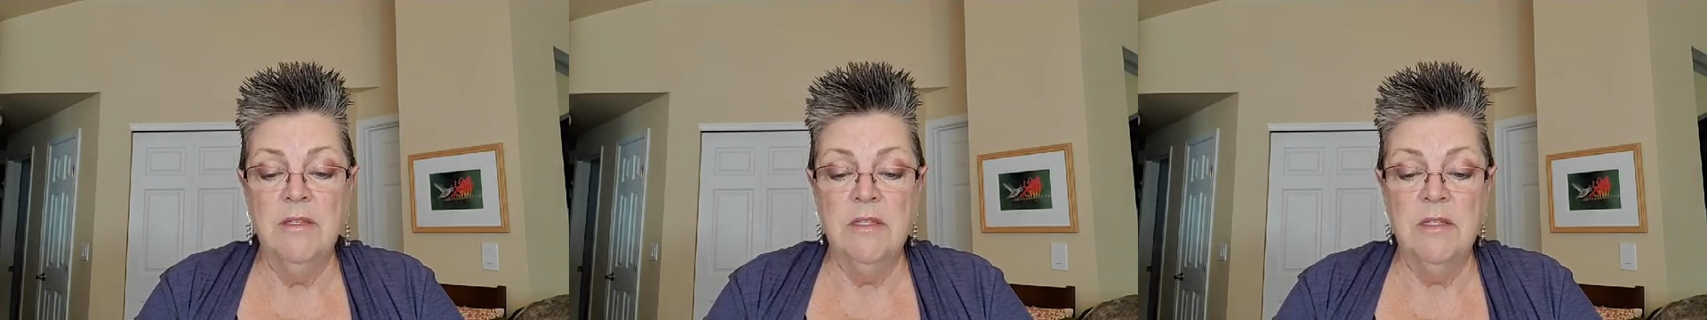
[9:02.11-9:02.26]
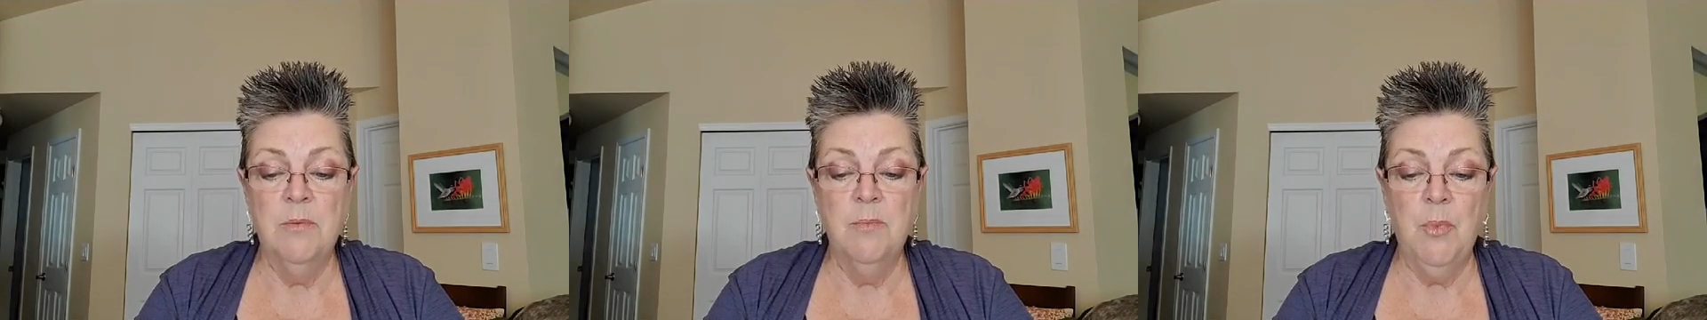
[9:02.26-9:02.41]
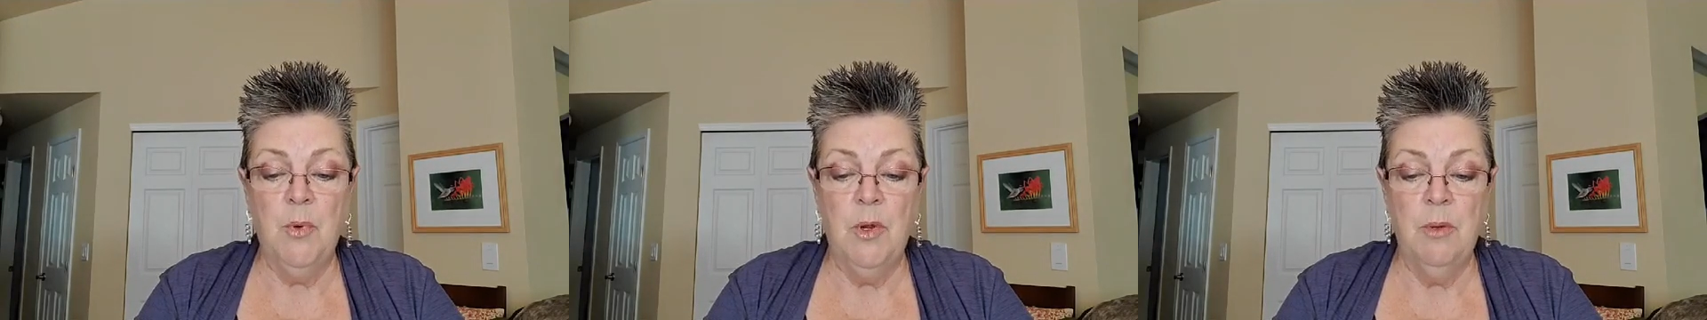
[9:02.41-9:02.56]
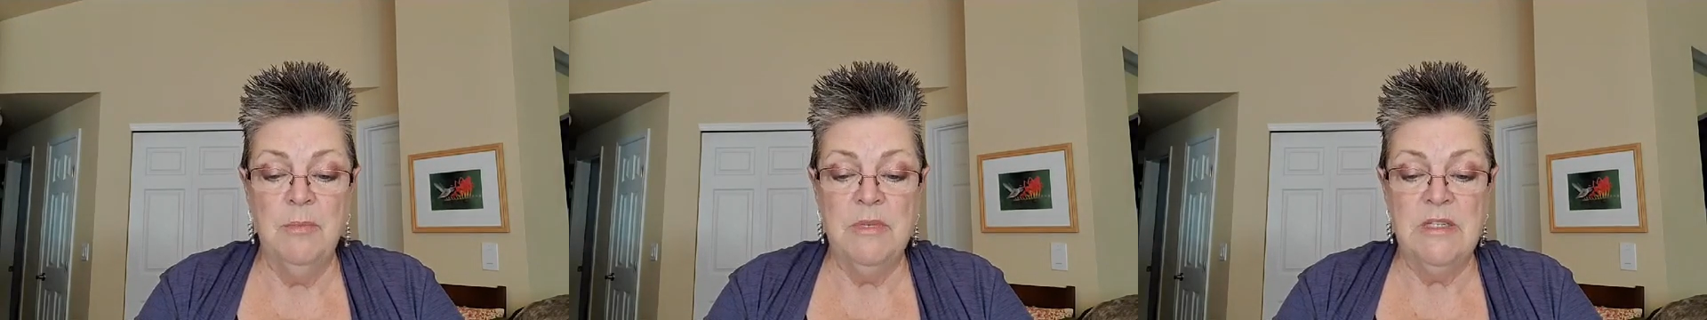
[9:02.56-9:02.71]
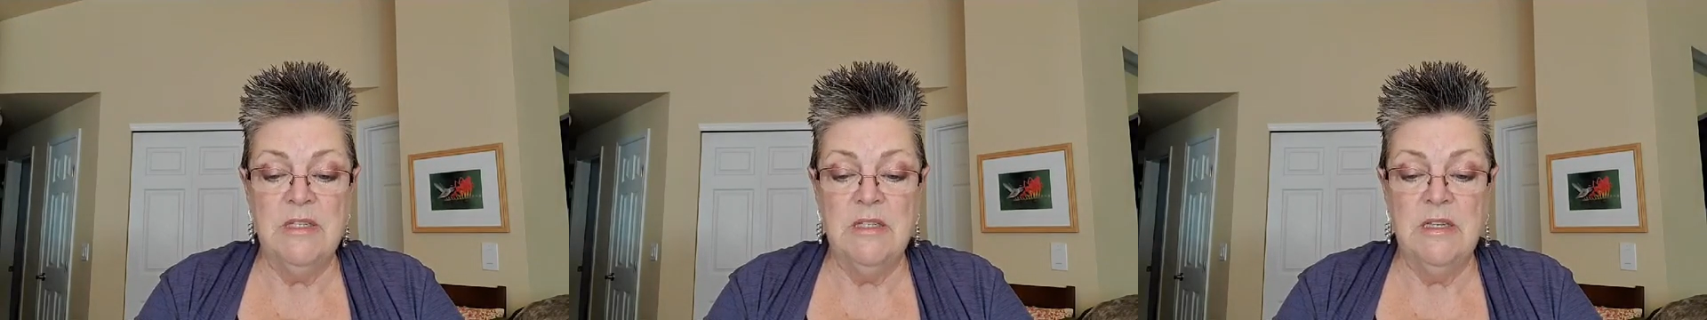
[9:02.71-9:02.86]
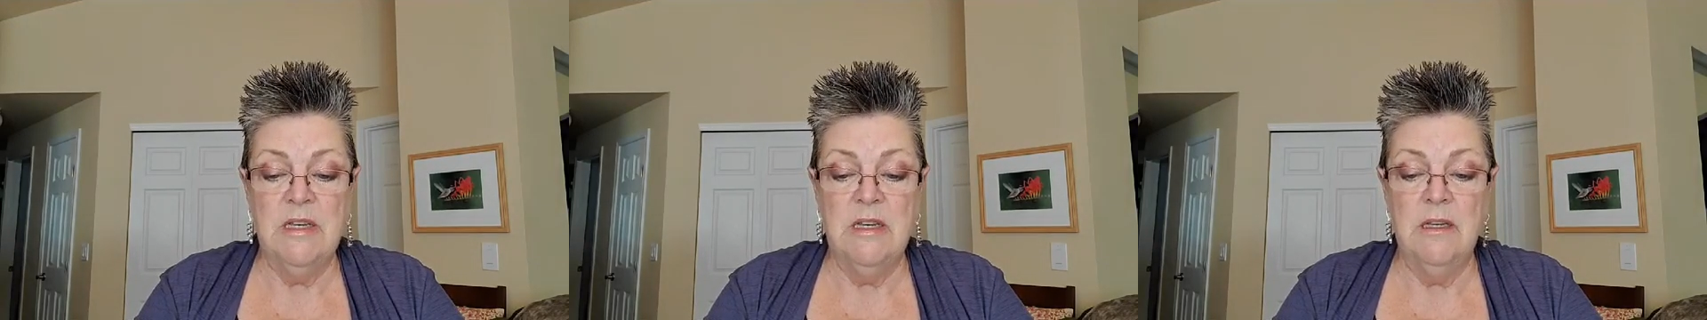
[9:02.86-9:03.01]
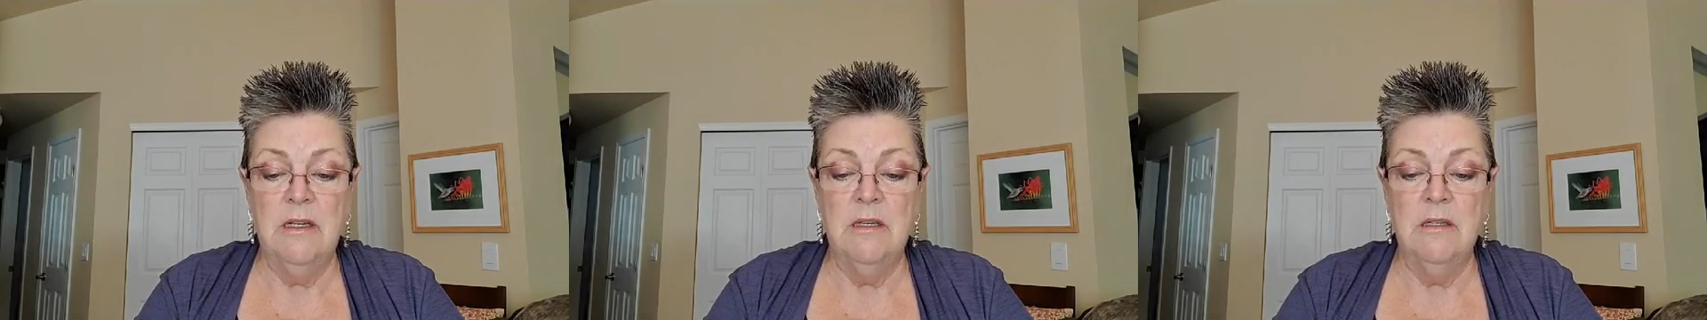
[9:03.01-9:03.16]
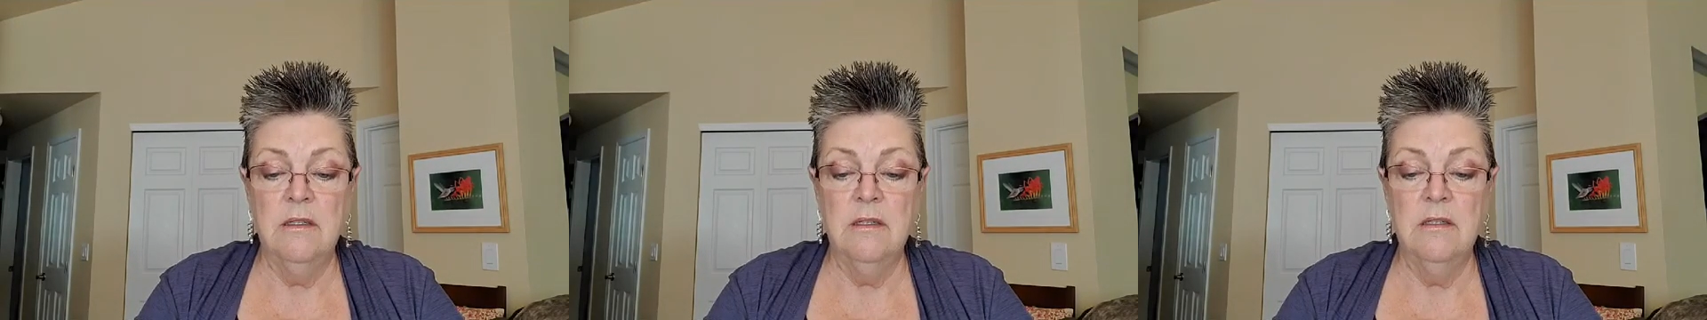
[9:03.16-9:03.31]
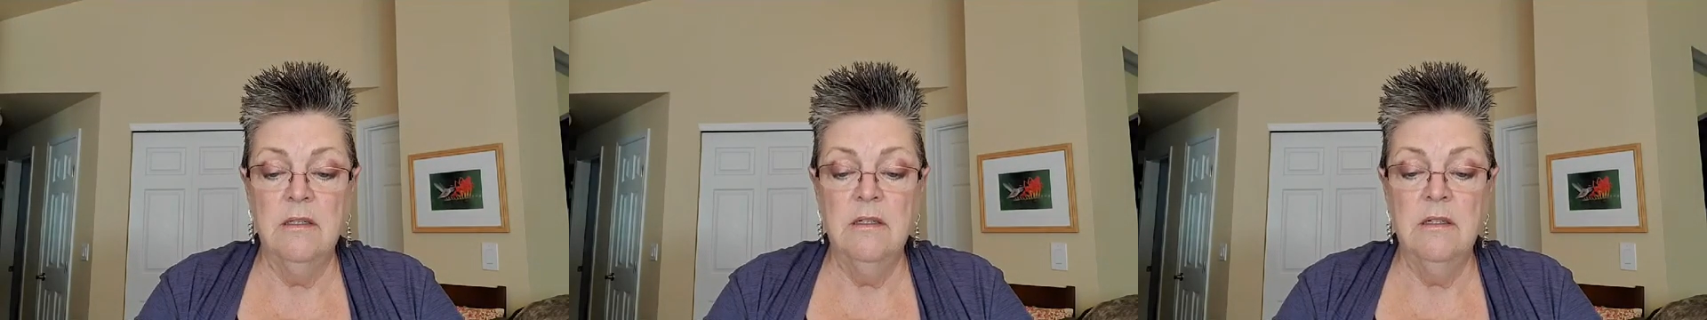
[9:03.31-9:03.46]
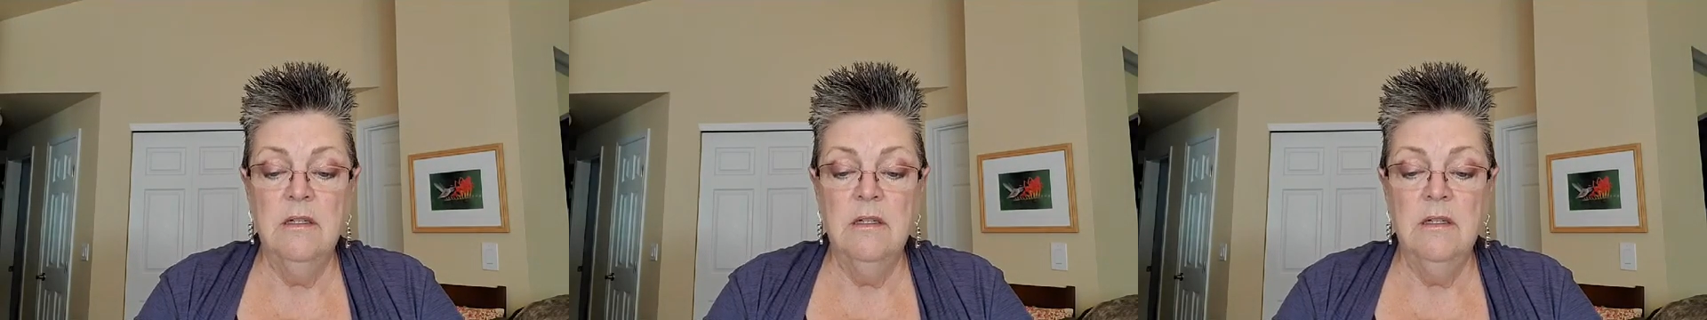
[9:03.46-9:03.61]
supremacy.
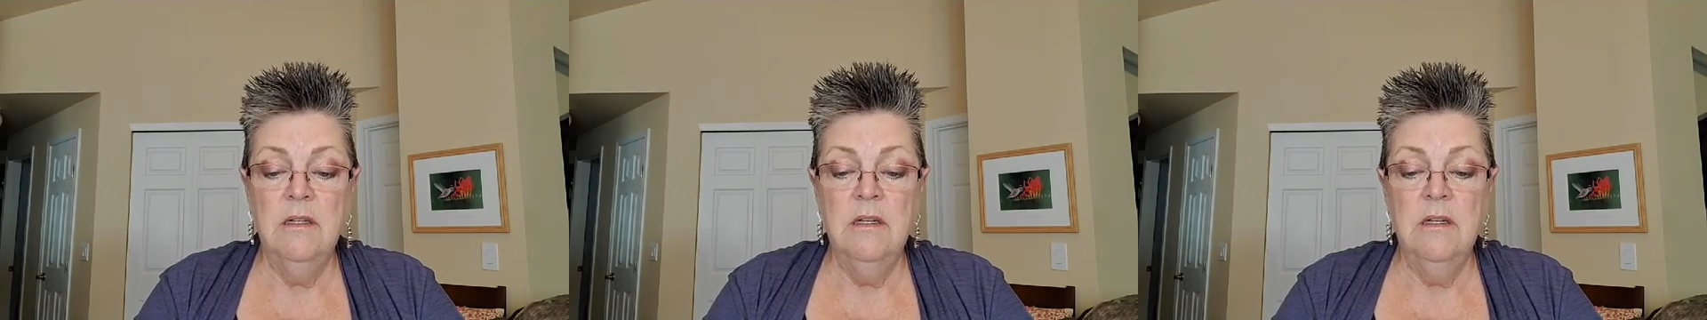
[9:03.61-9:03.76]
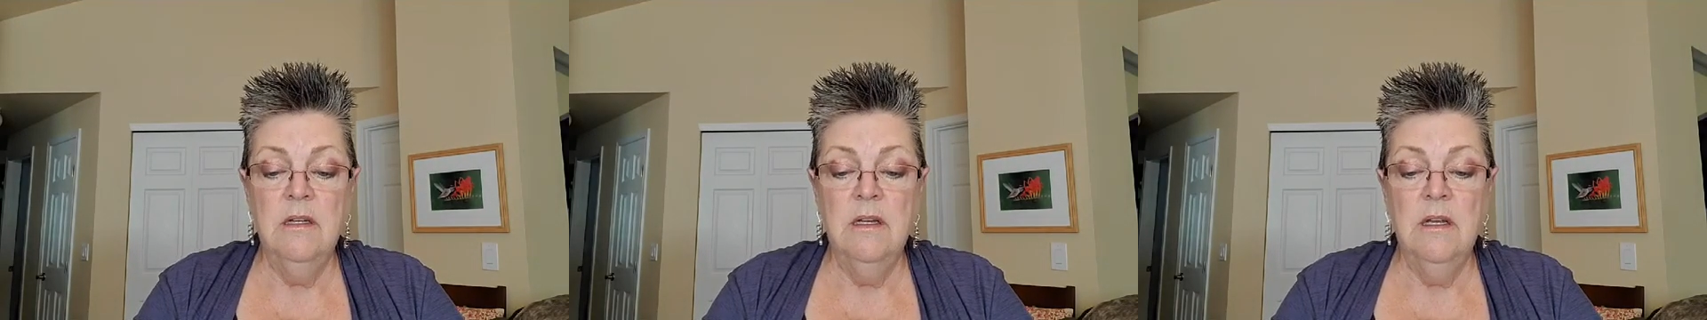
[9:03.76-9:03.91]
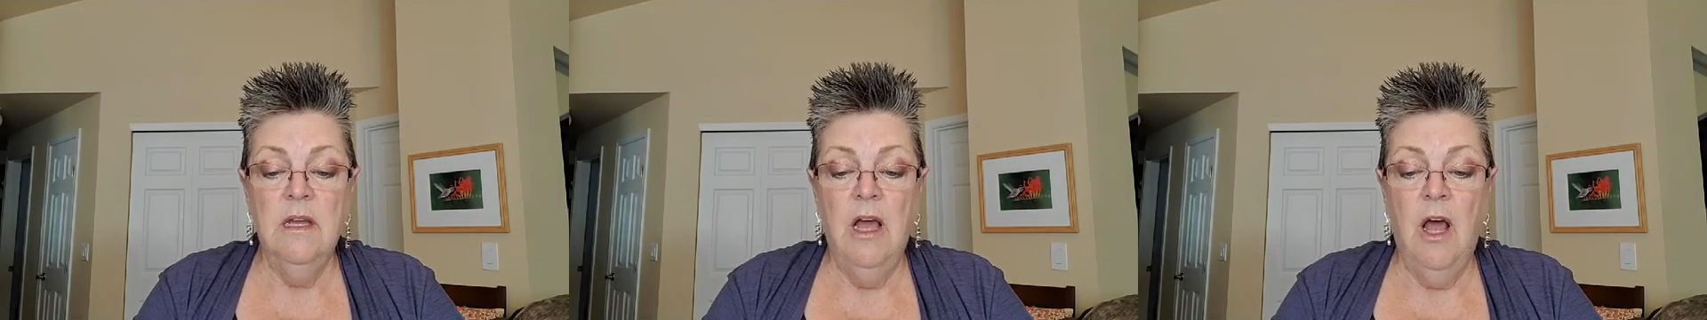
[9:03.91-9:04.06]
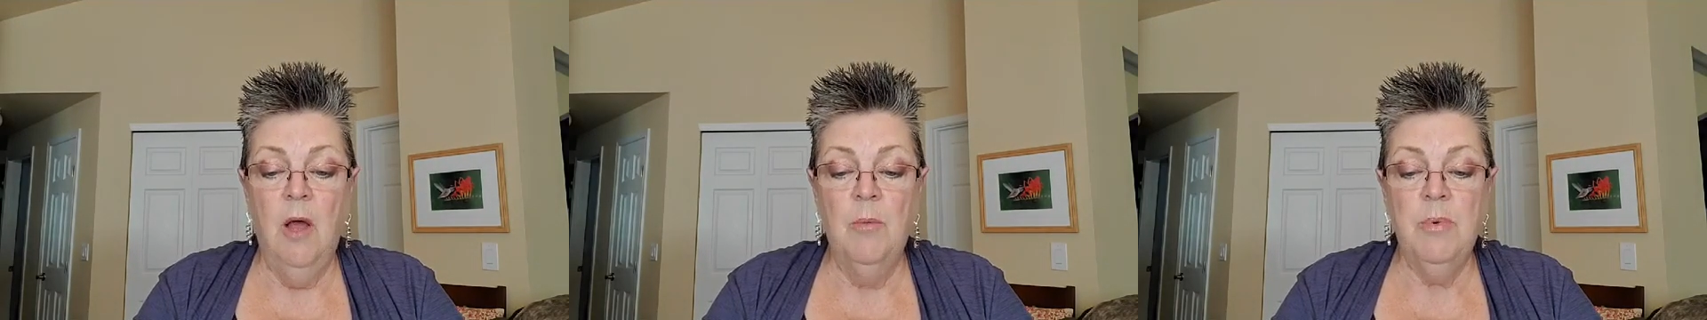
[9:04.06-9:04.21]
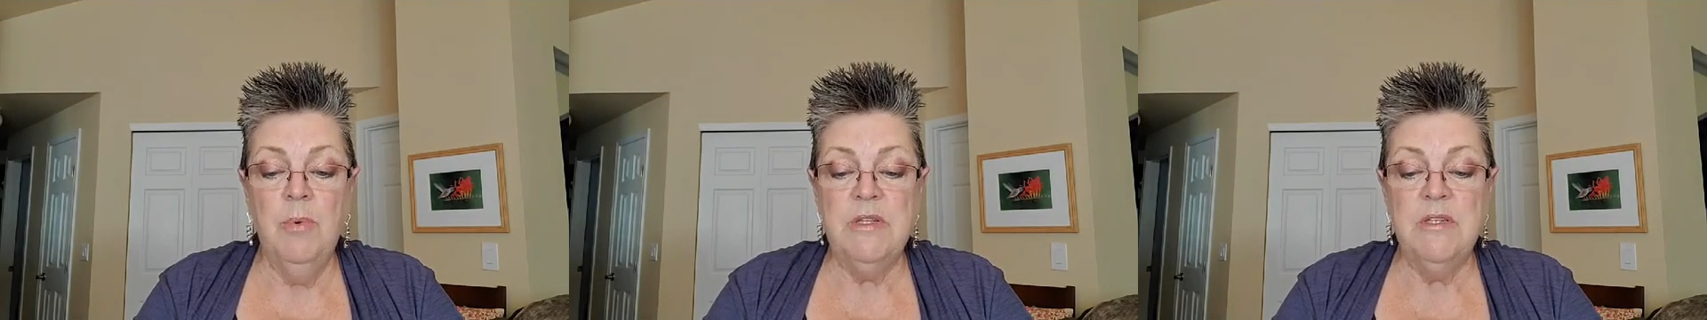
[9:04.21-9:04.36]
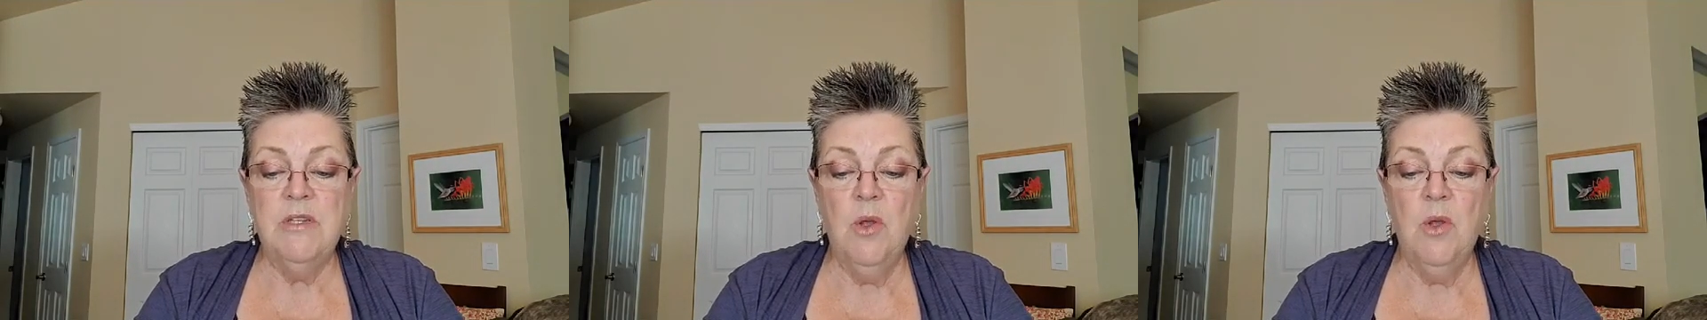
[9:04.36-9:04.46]
Help us